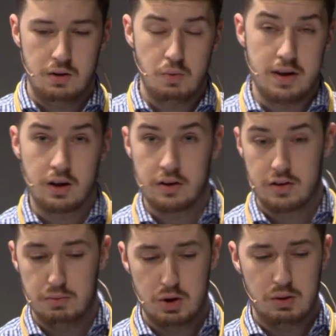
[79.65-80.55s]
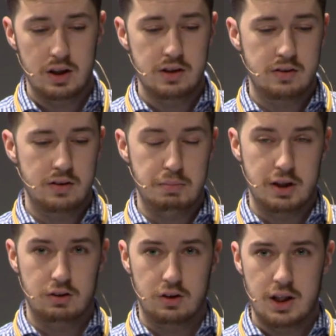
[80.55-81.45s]
with custom UIs
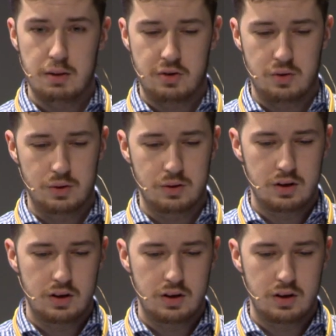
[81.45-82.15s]
appearing on the App Store.